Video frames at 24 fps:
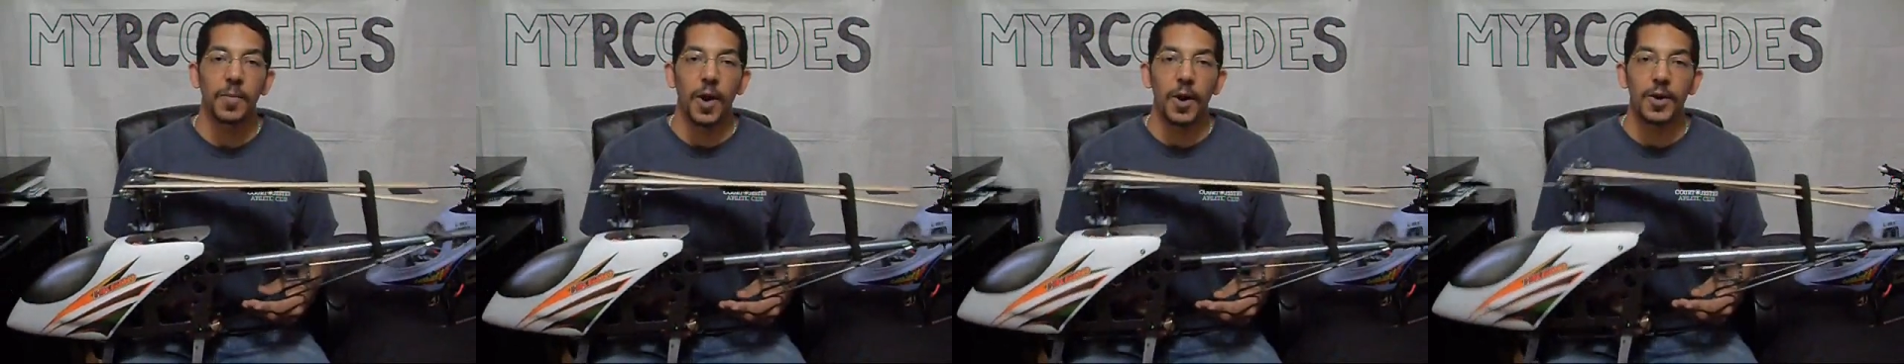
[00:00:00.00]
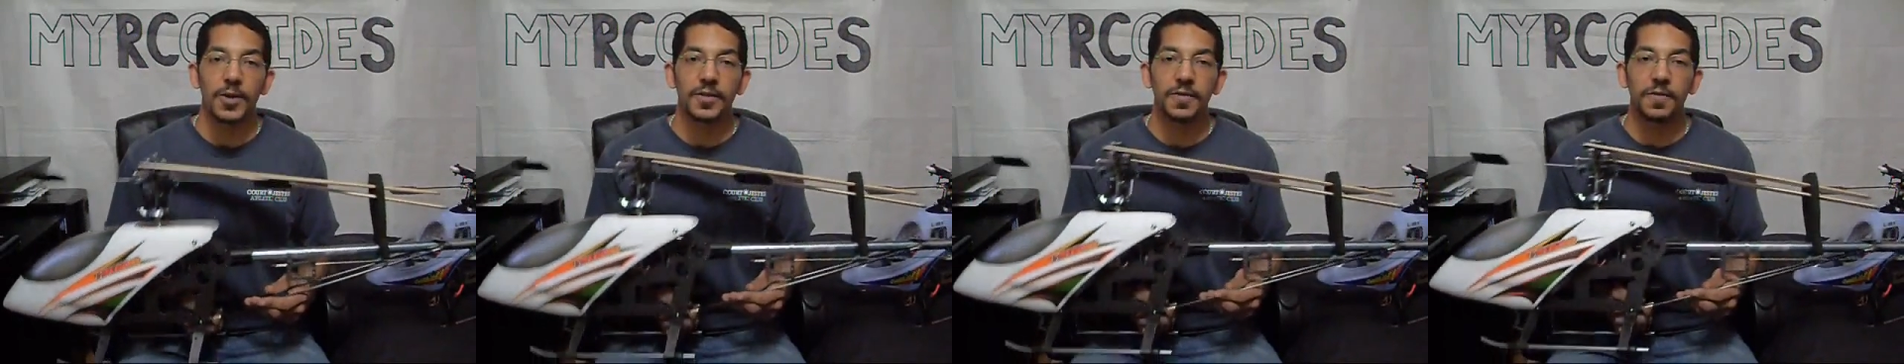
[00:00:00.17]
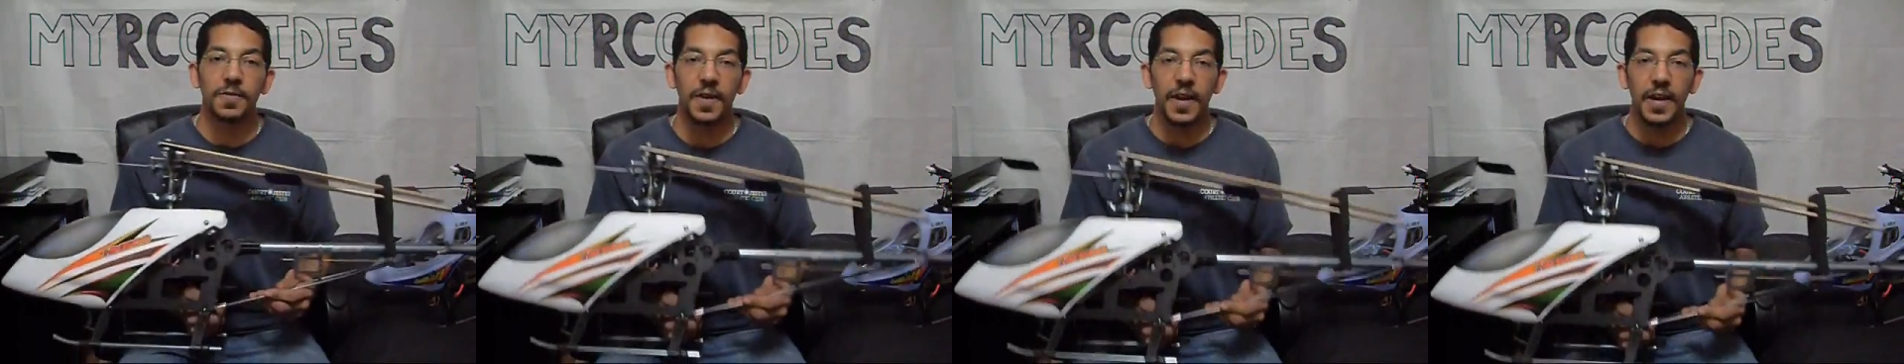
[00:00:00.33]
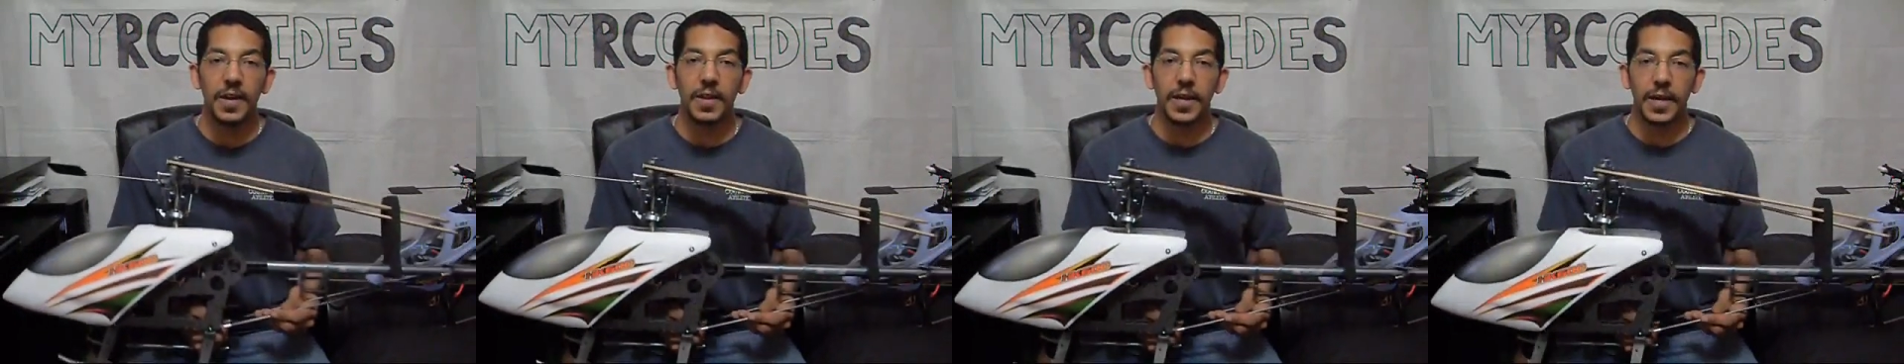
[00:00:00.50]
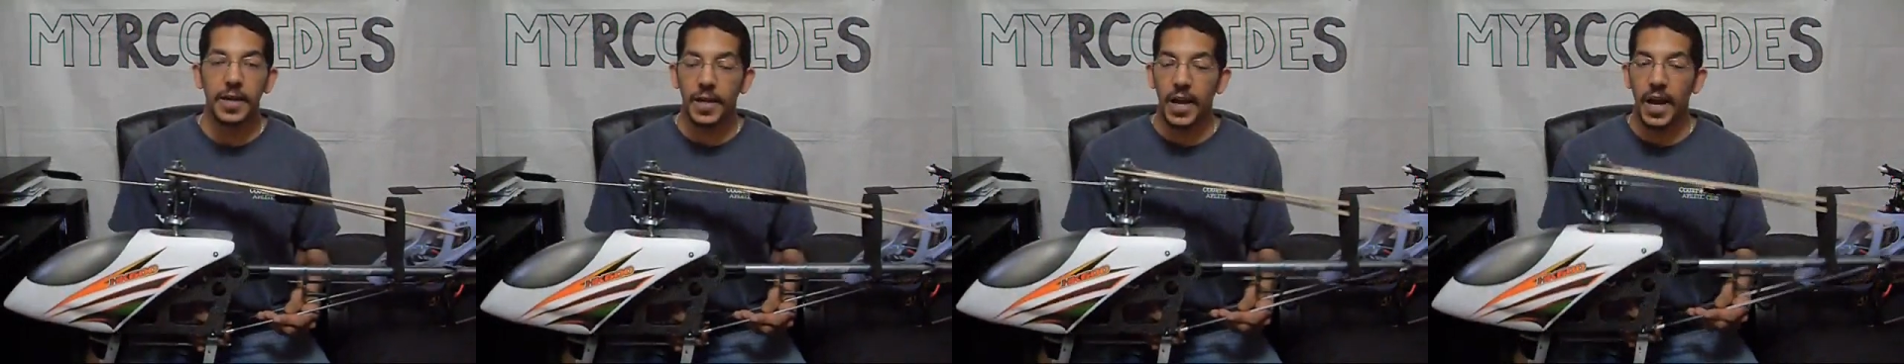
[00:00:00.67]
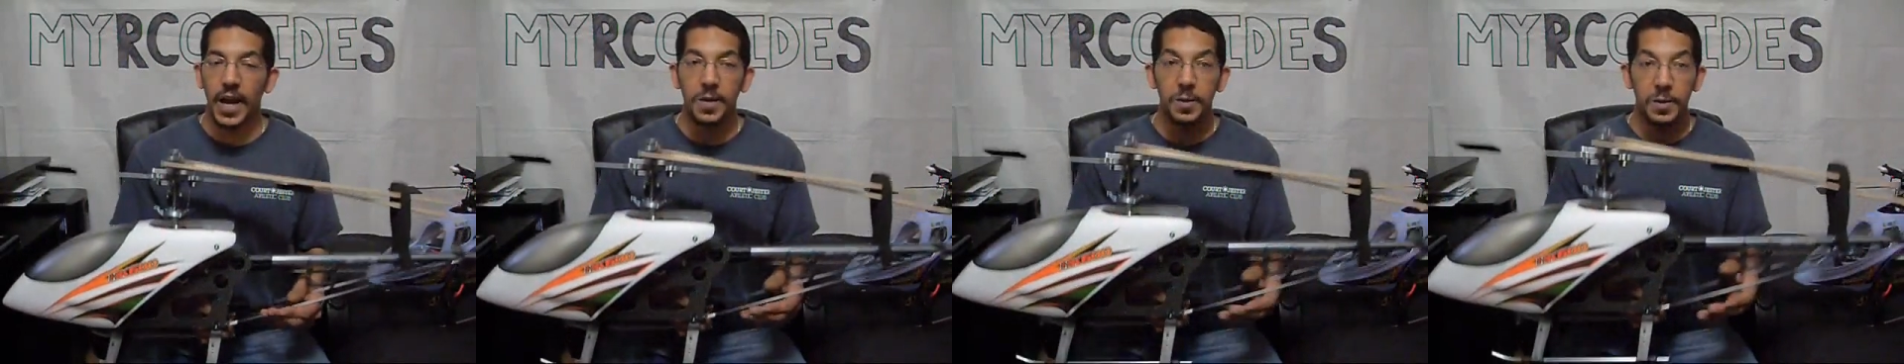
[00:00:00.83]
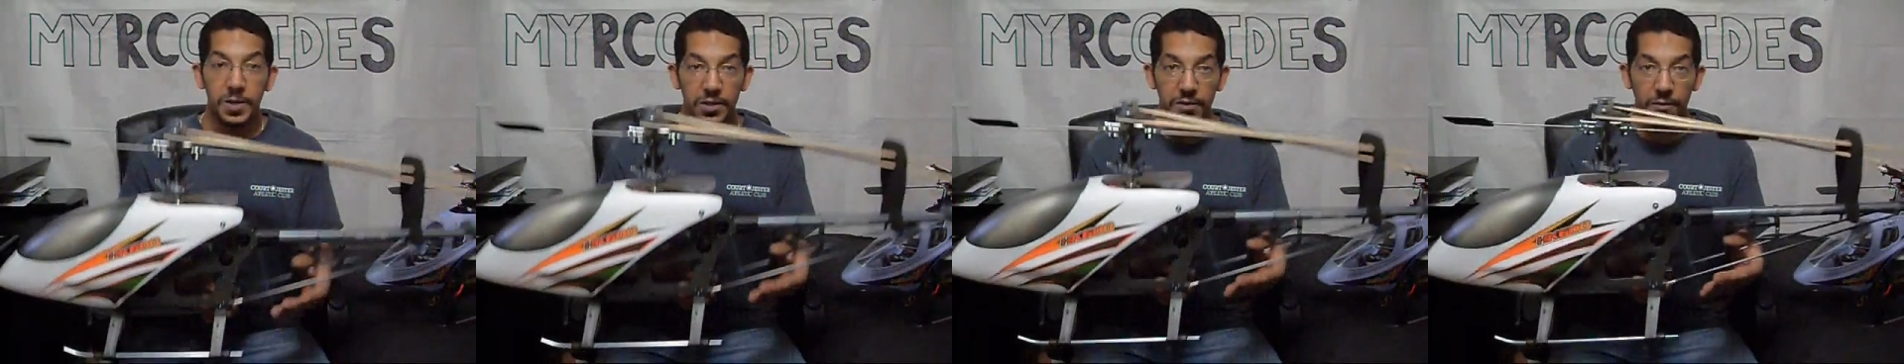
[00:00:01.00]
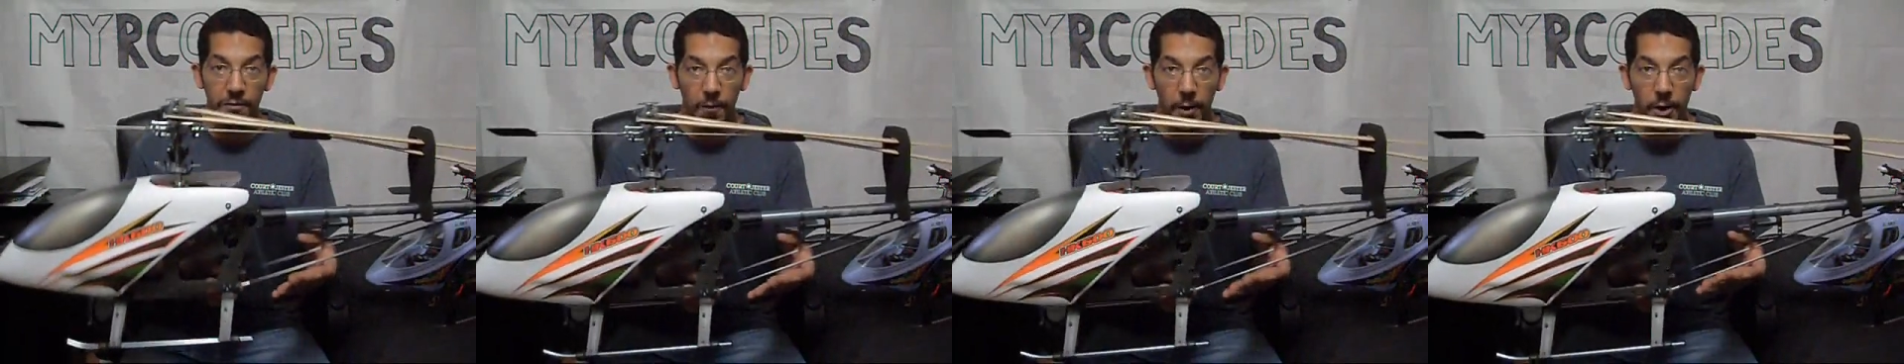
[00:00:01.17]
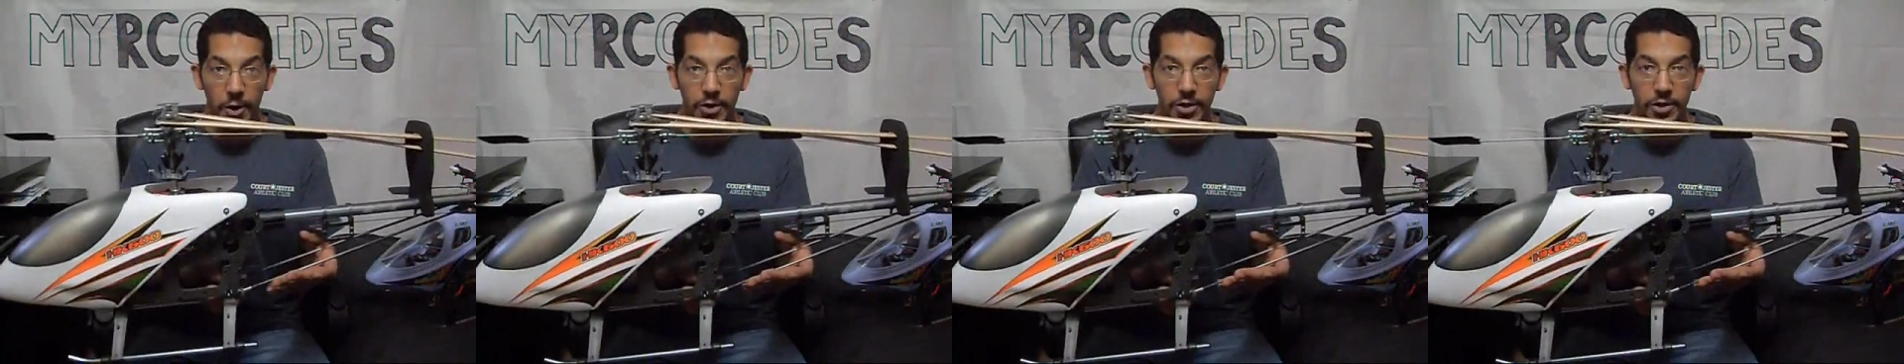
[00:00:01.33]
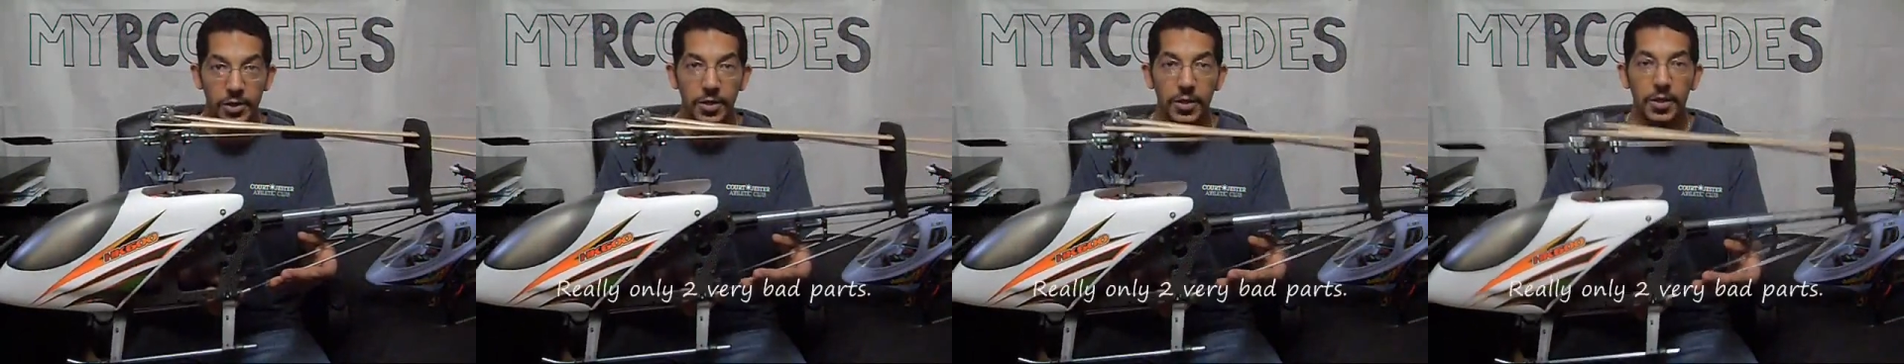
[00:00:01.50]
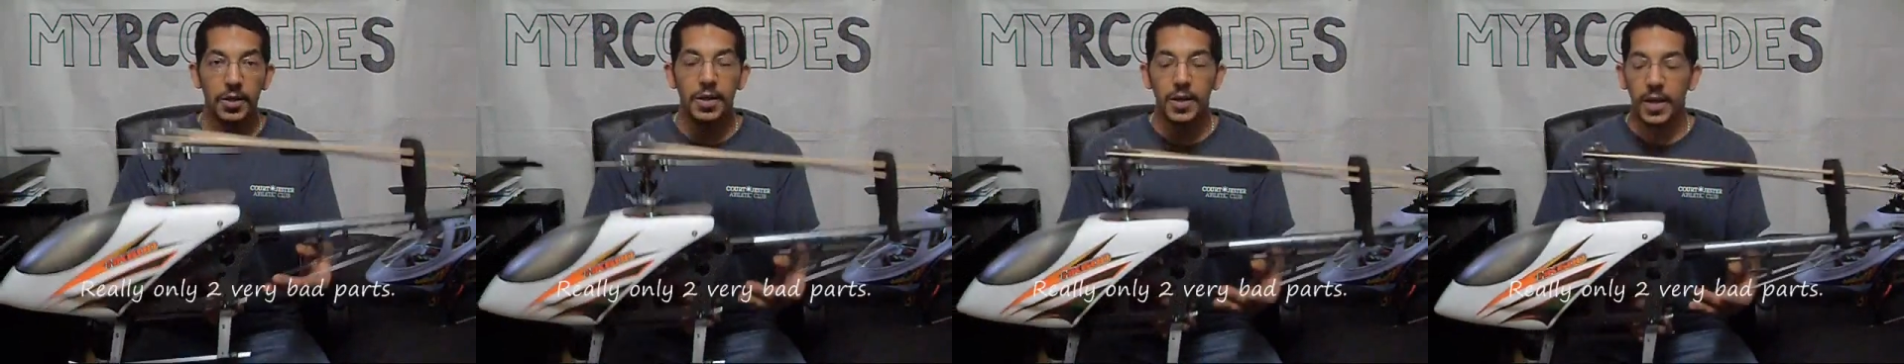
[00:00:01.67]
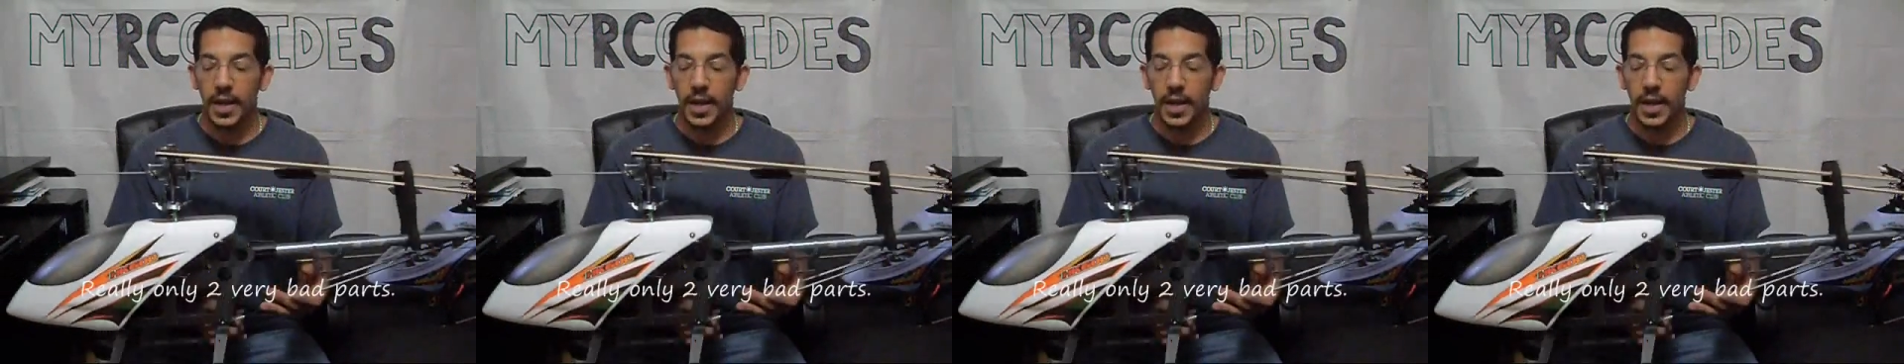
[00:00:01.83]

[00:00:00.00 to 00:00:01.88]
parts failing on these first